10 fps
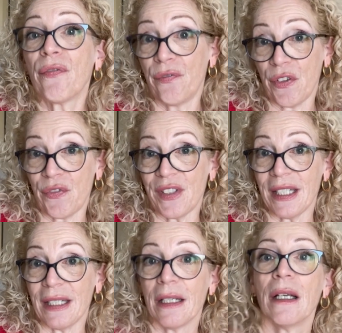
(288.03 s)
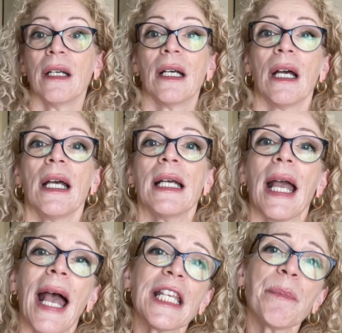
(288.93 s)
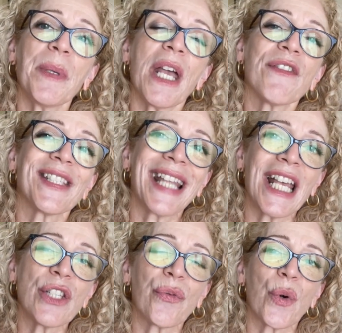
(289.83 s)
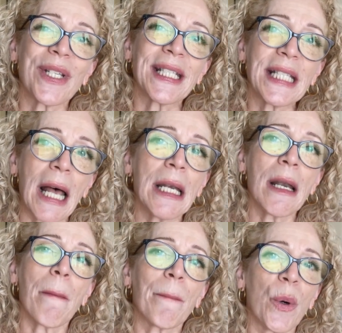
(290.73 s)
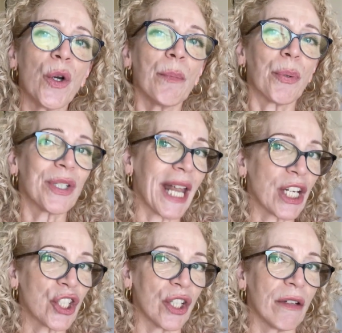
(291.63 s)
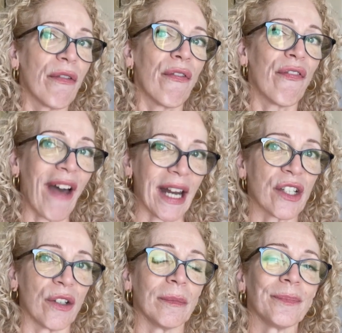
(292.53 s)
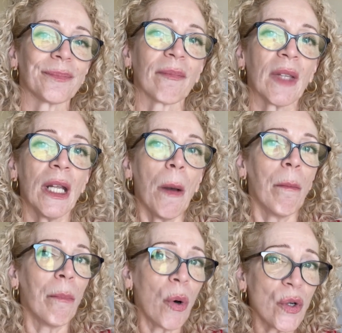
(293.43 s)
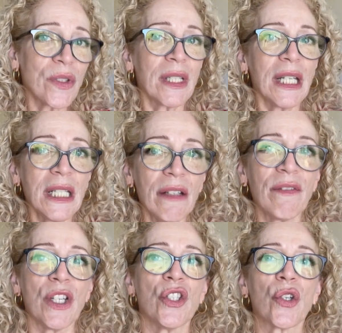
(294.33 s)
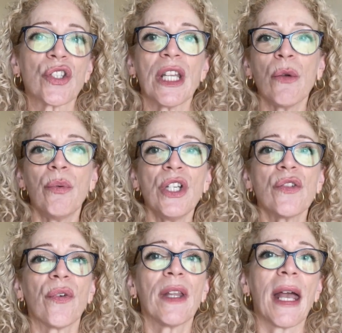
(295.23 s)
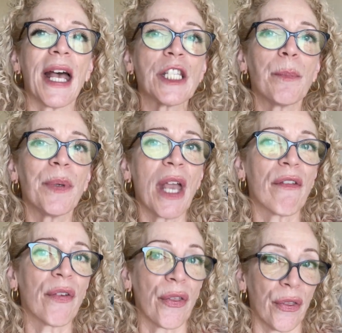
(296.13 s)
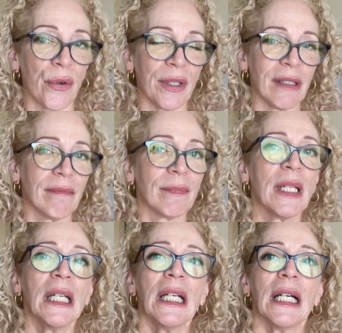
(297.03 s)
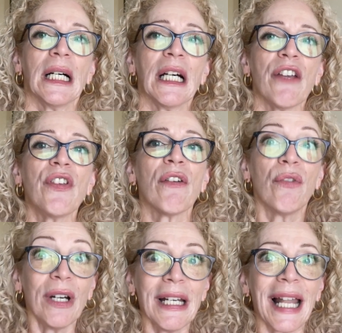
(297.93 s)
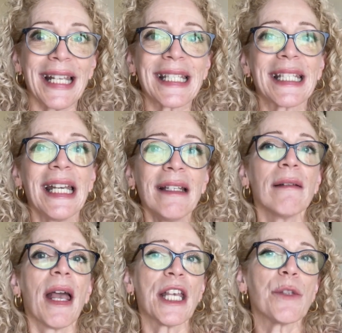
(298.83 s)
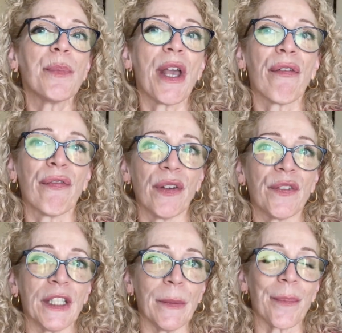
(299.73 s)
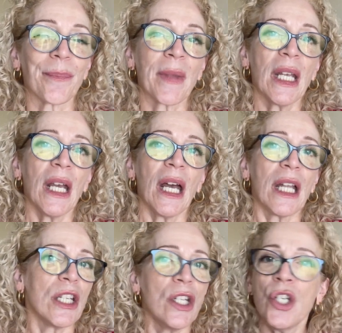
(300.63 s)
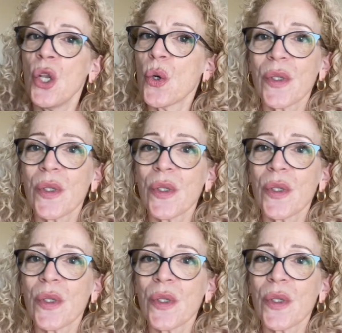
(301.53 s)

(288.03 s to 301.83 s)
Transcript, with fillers: 50 spf stands for sunburn protection factor most individuals, they reach for the SPF 30. Uh, if you have very light skin, SPF 50. No